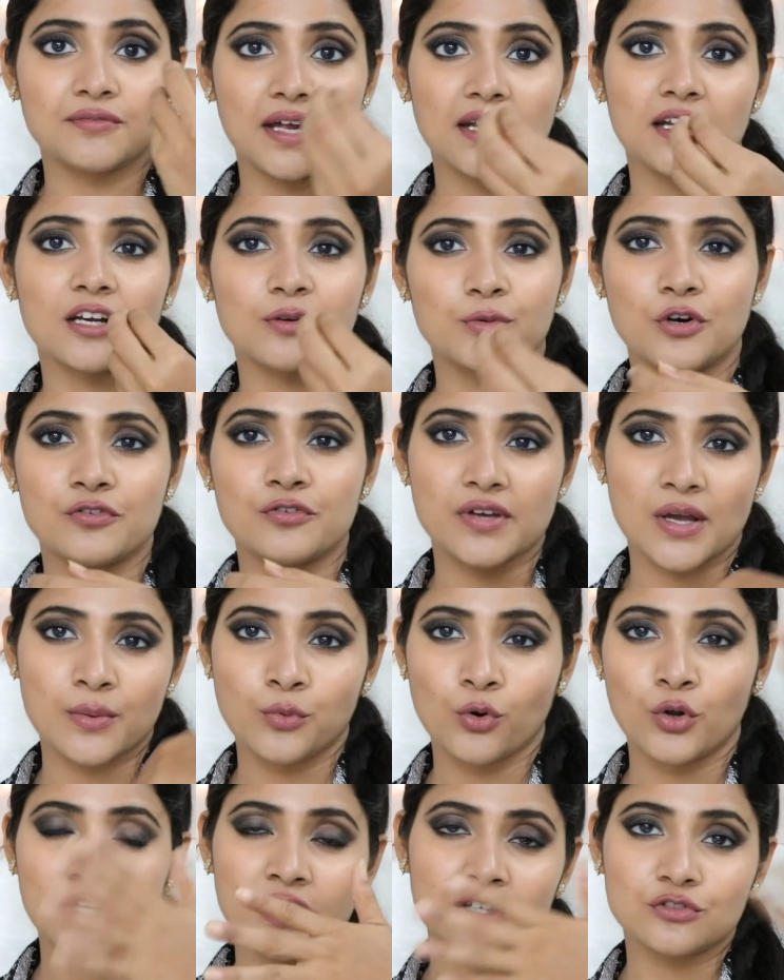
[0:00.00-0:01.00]
that little bit of
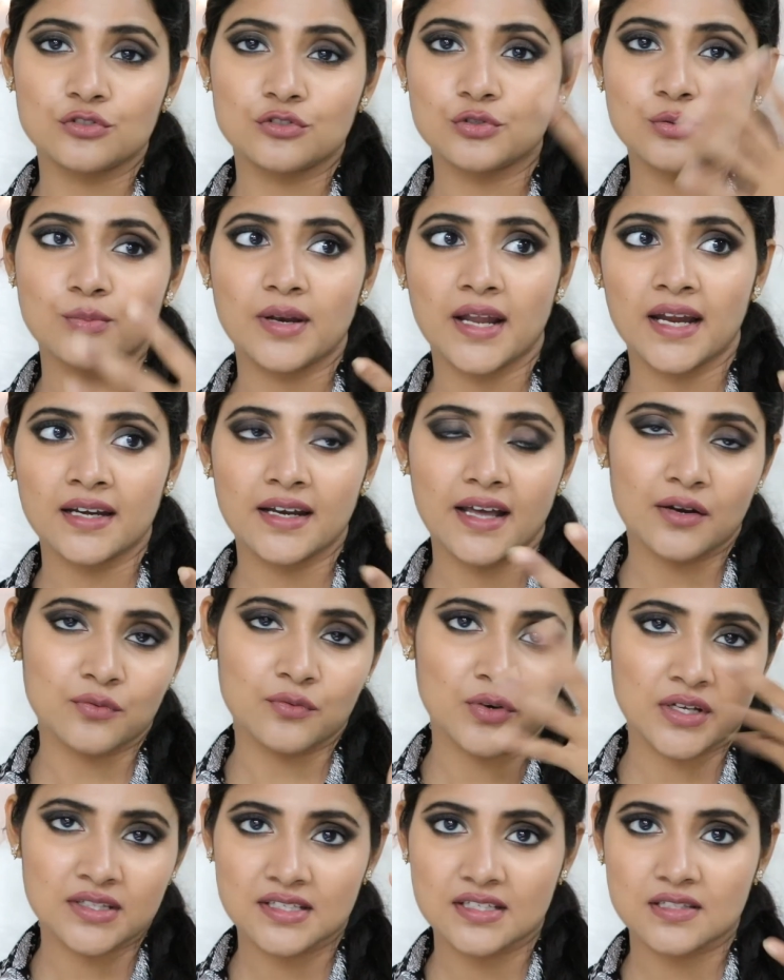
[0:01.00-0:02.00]
emollients to blend
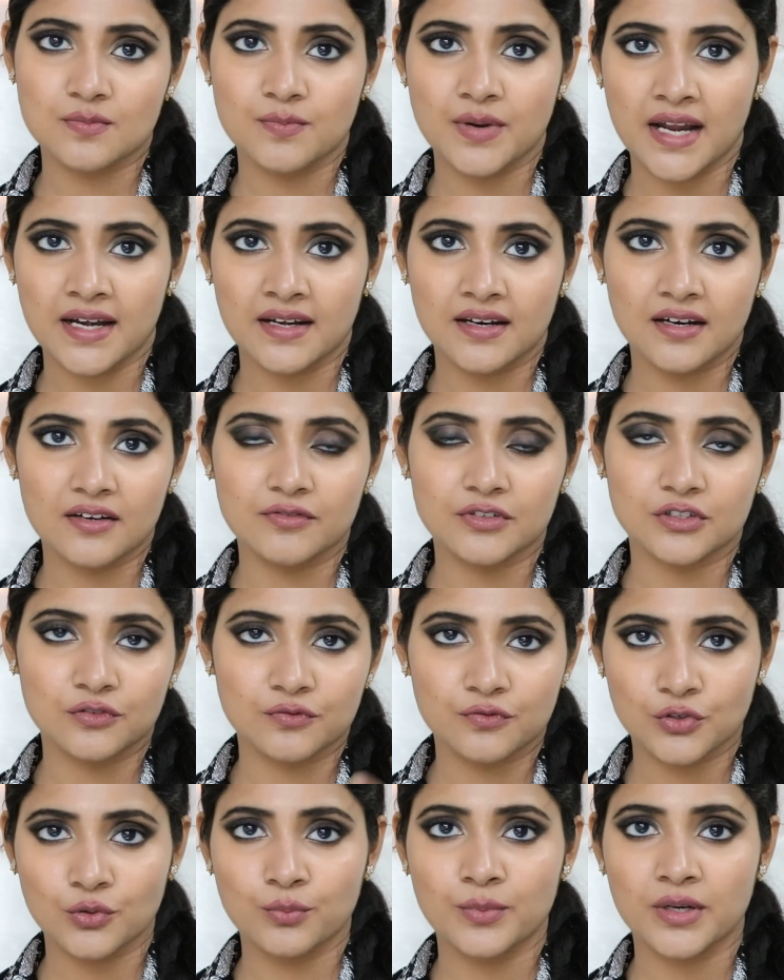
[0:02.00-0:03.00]
and once it's blended
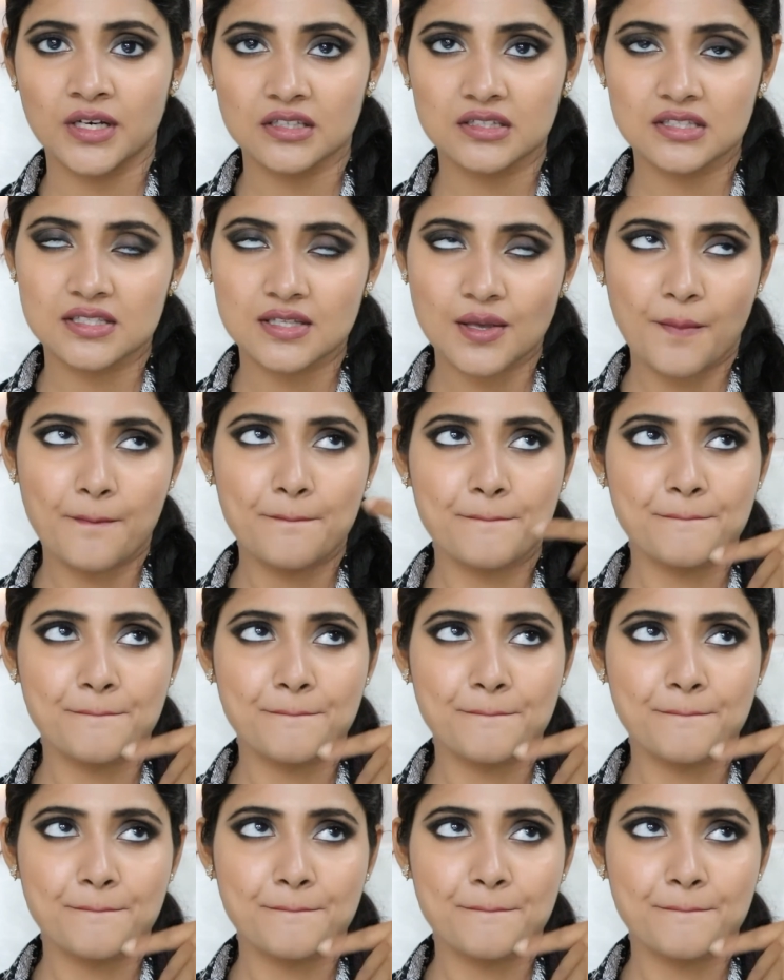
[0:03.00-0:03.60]
within few minutes,